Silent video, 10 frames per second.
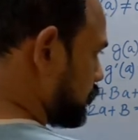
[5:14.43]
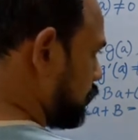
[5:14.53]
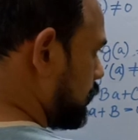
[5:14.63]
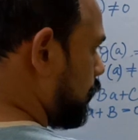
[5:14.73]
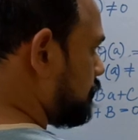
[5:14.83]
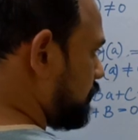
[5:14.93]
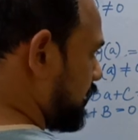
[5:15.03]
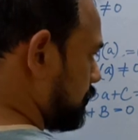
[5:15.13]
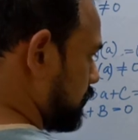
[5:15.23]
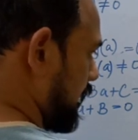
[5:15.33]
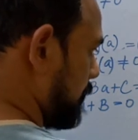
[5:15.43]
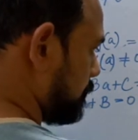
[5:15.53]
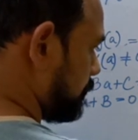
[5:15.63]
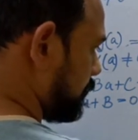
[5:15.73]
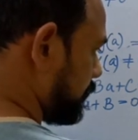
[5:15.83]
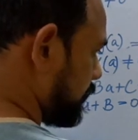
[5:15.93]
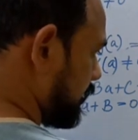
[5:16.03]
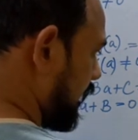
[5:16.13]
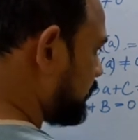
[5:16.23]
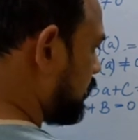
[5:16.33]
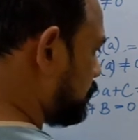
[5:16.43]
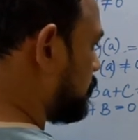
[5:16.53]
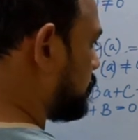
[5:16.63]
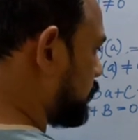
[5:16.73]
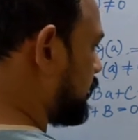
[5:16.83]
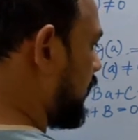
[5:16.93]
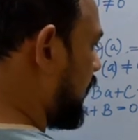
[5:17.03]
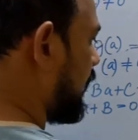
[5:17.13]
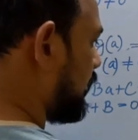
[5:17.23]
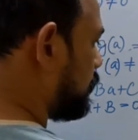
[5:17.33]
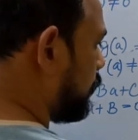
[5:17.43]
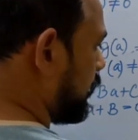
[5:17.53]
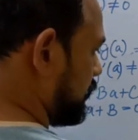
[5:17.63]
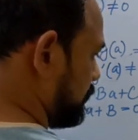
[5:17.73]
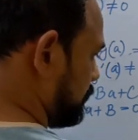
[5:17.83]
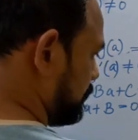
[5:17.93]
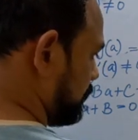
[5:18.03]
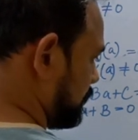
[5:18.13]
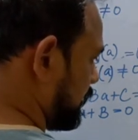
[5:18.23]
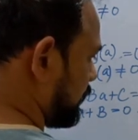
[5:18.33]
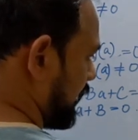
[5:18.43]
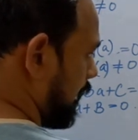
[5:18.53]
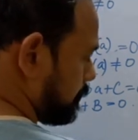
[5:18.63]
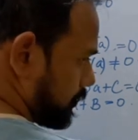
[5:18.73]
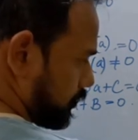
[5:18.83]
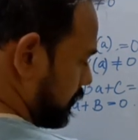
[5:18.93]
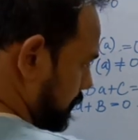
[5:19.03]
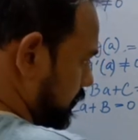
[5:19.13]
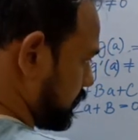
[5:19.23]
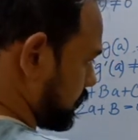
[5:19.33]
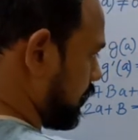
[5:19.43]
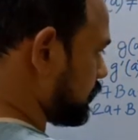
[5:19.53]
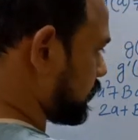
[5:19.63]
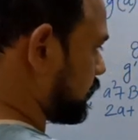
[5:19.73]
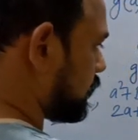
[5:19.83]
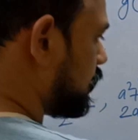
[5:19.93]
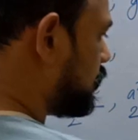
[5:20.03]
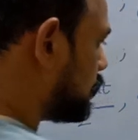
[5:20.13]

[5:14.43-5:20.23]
There's only one variable, m. And then if you put a, well, nothing happens to it because it's a constant.